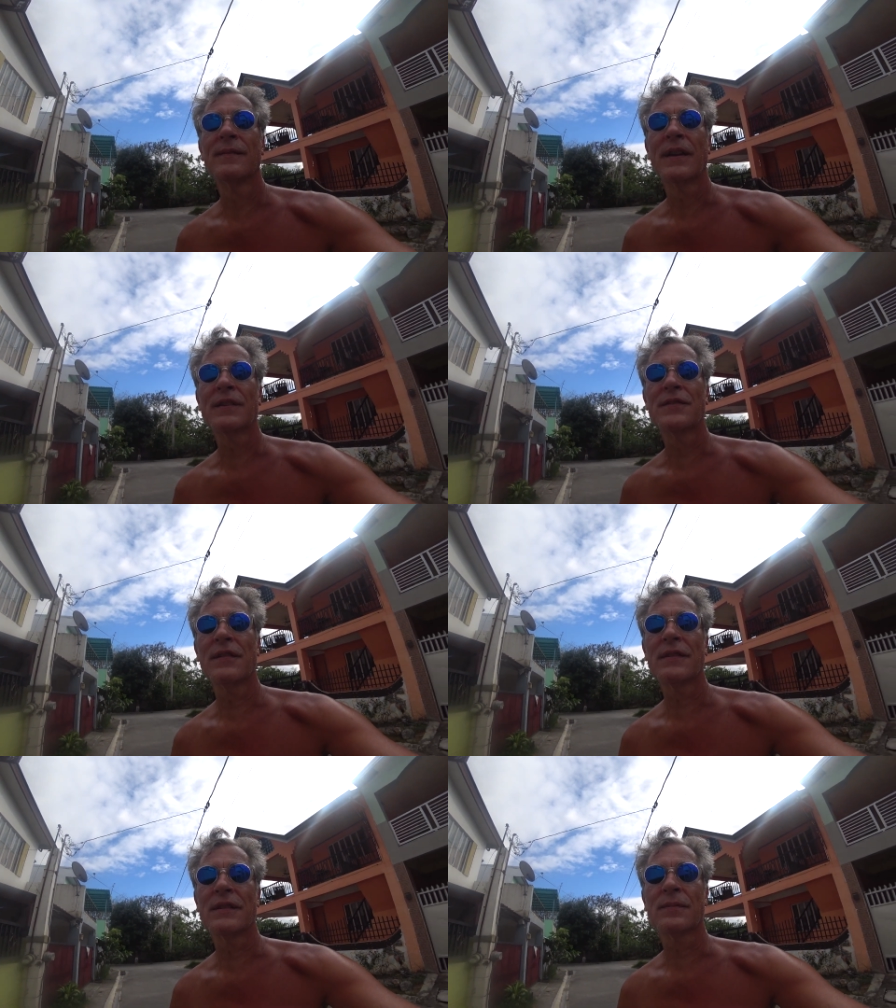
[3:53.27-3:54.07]
Rick
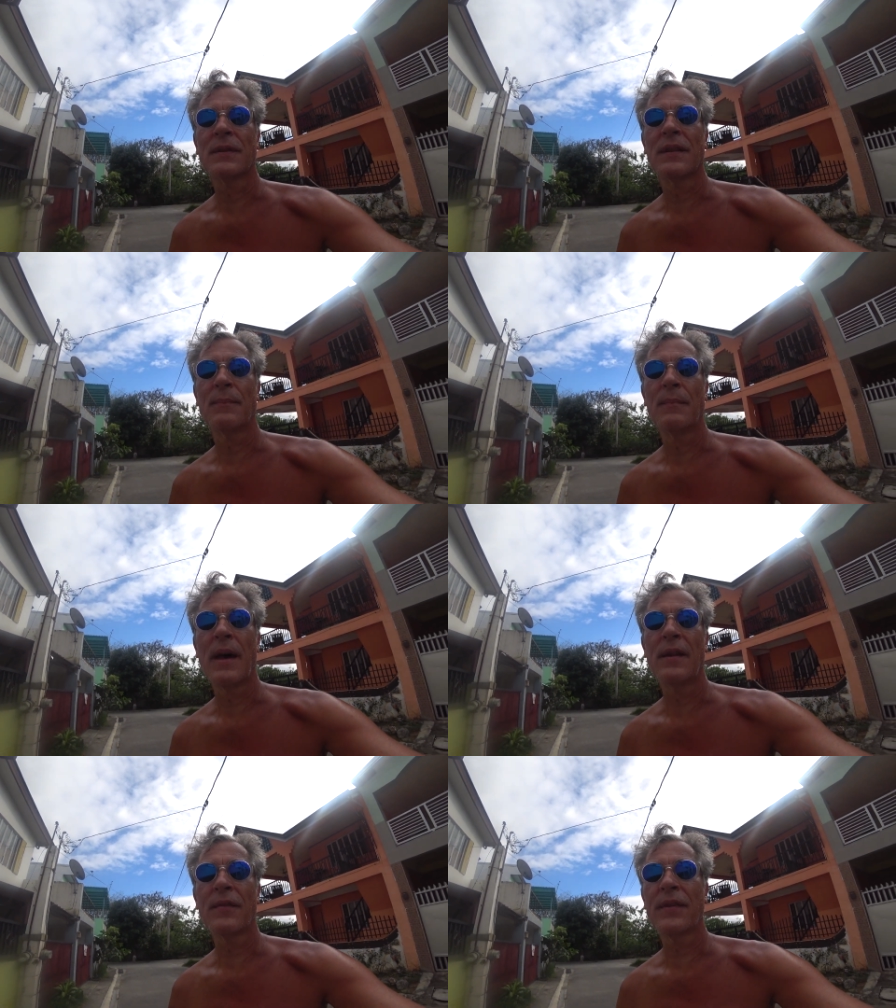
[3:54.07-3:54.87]
Shaw, just with a
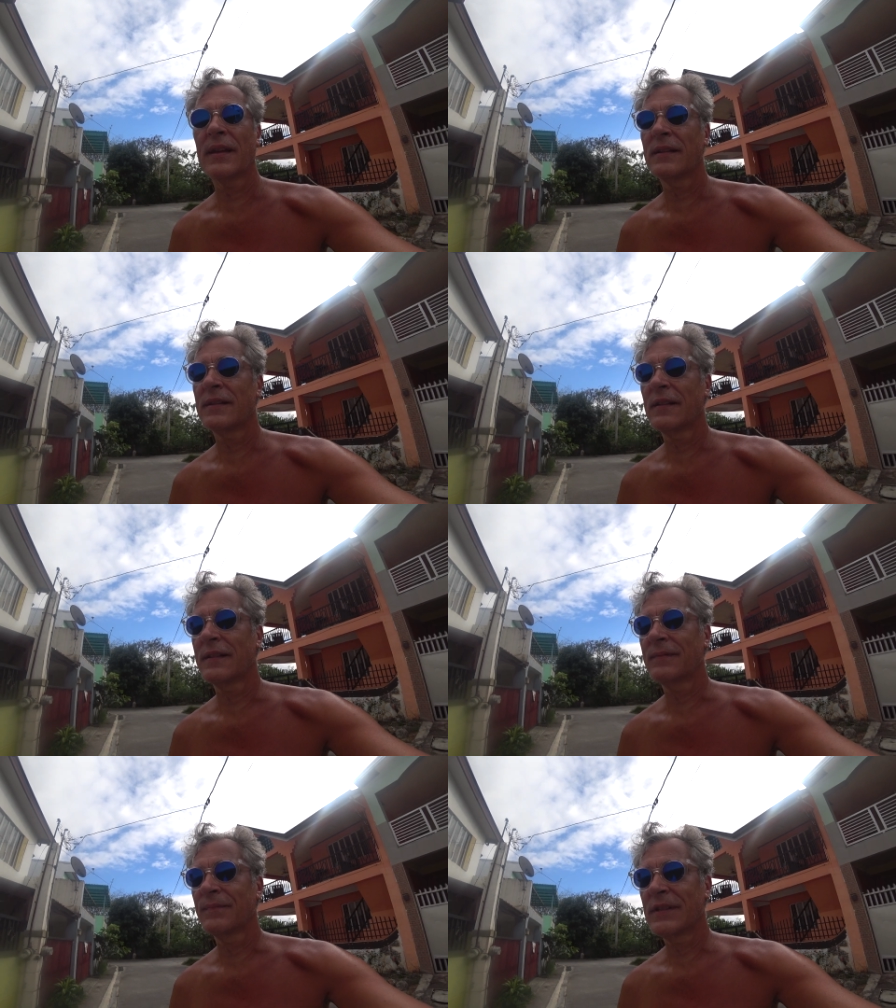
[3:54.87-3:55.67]
minor thing to tell
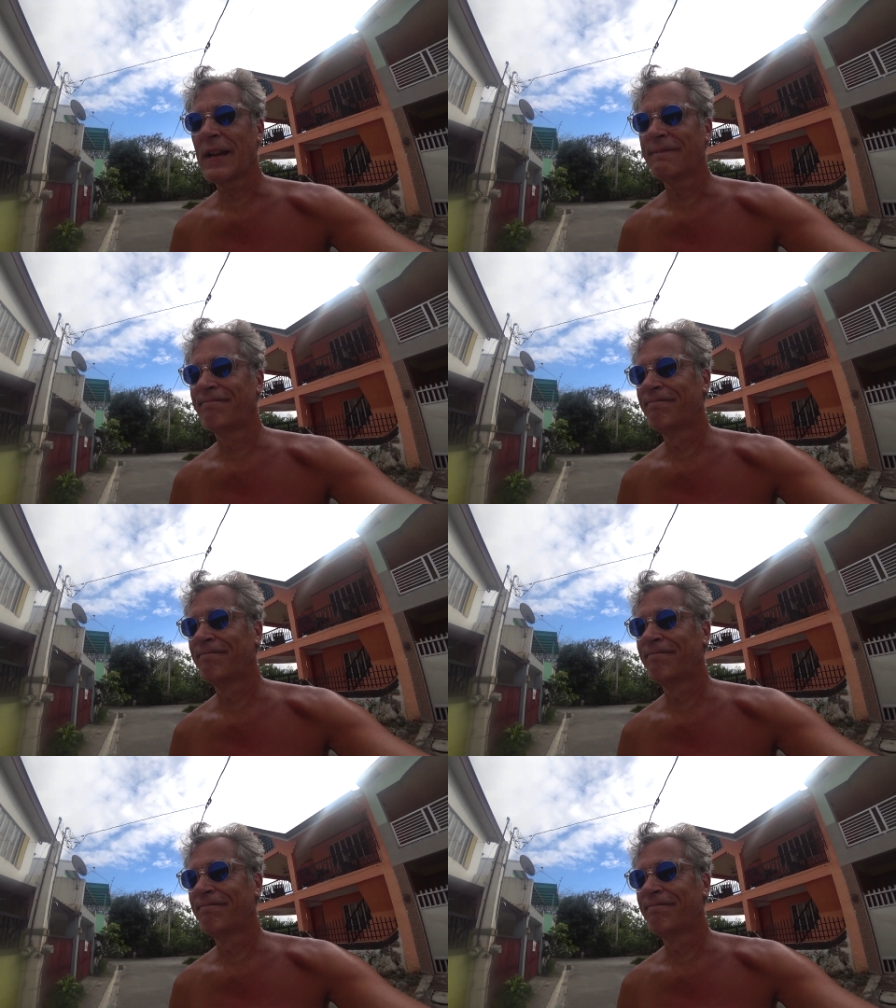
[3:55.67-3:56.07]
you. See ya.